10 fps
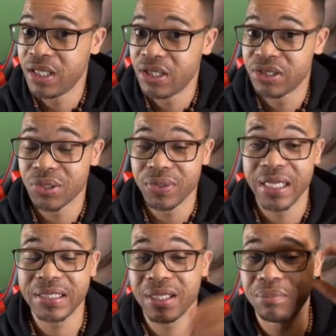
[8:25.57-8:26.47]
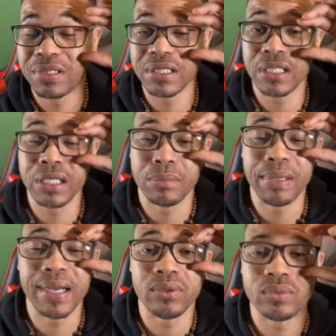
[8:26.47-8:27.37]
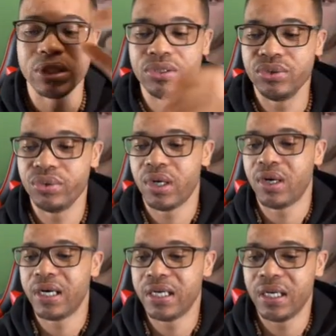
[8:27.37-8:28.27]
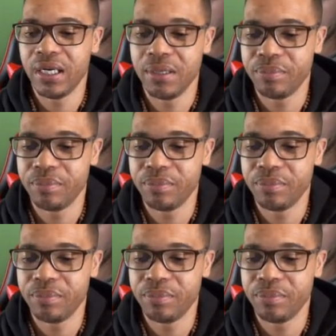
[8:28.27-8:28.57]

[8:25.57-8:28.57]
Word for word: So that's something to think about when you are uh,